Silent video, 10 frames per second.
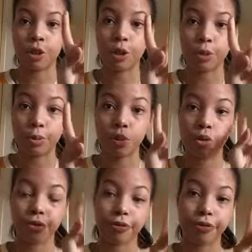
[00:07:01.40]
two
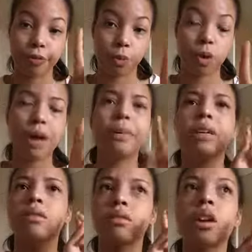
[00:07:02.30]
more. I
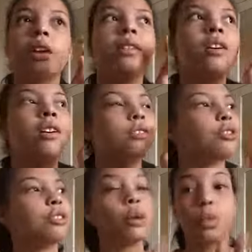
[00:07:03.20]
mean, yeah,
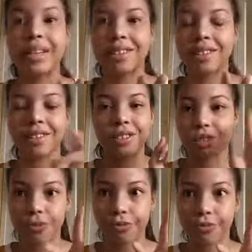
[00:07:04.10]
sorry, weird
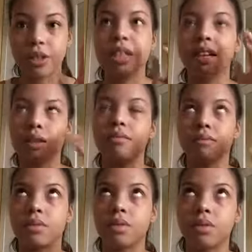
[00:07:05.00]
sisters, not yeah,
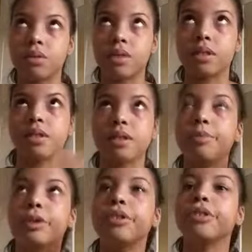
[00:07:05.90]
they're still sisters,
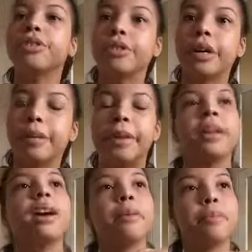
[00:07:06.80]
but you know what I
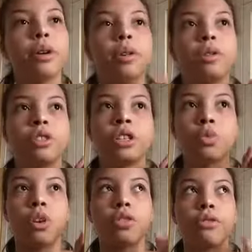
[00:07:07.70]
mean. But
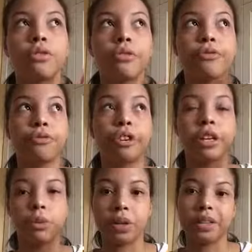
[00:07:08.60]
she's one of the
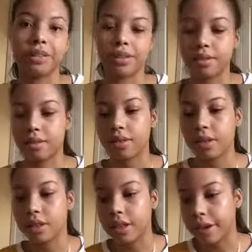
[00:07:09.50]
three weird
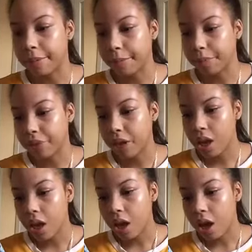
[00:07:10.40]
sisters. Yeah.
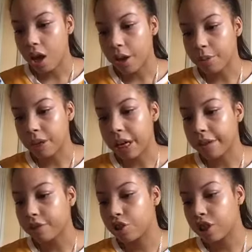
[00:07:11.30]
Um, you
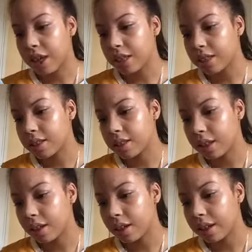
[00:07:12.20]
have Jess
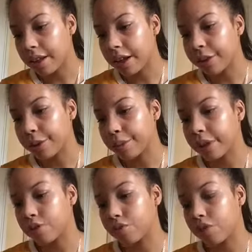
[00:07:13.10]
Sinclair who
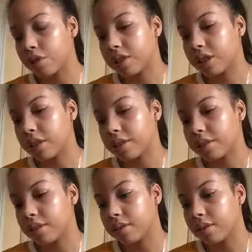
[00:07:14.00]
plays
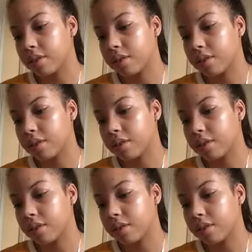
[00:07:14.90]
Rosalind